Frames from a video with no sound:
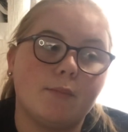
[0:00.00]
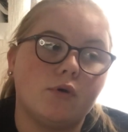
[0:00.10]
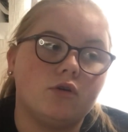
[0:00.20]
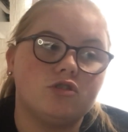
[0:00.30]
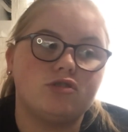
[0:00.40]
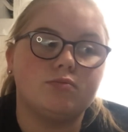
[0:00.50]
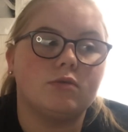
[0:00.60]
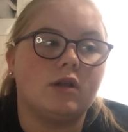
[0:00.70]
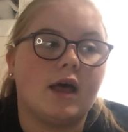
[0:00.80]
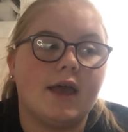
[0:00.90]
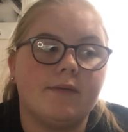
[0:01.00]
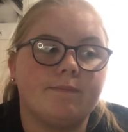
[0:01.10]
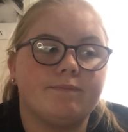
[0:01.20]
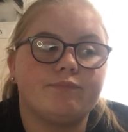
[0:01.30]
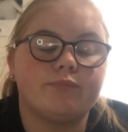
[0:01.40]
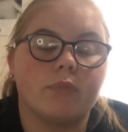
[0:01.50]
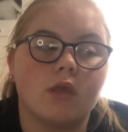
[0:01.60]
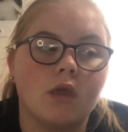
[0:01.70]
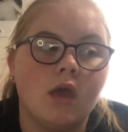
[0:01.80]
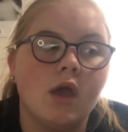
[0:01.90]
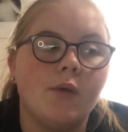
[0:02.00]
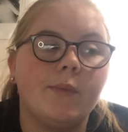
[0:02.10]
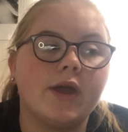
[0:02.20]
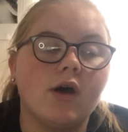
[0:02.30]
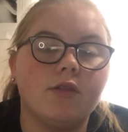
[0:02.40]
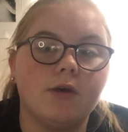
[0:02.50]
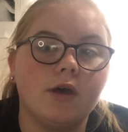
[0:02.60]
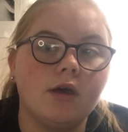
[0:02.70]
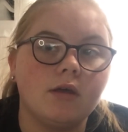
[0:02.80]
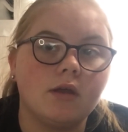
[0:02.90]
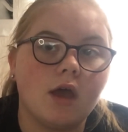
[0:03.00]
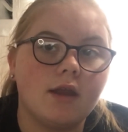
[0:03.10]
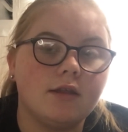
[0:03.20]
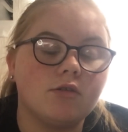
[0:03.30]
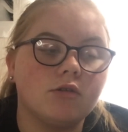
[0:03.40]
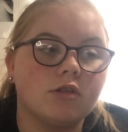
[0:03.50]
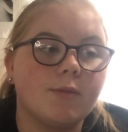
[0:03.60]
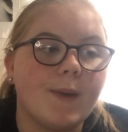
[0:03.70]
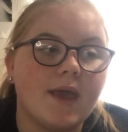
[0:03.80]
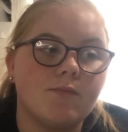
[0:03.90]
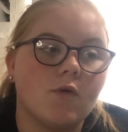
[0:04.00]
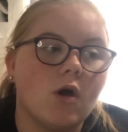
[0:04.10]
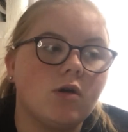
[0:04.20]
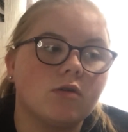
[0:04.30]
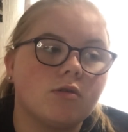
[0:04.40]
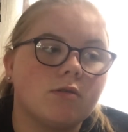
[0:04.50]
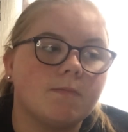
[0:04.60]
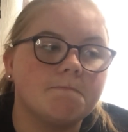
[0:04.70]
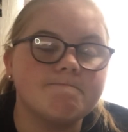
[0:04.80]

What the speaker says: much, but like we got there and they told us to paint rocks.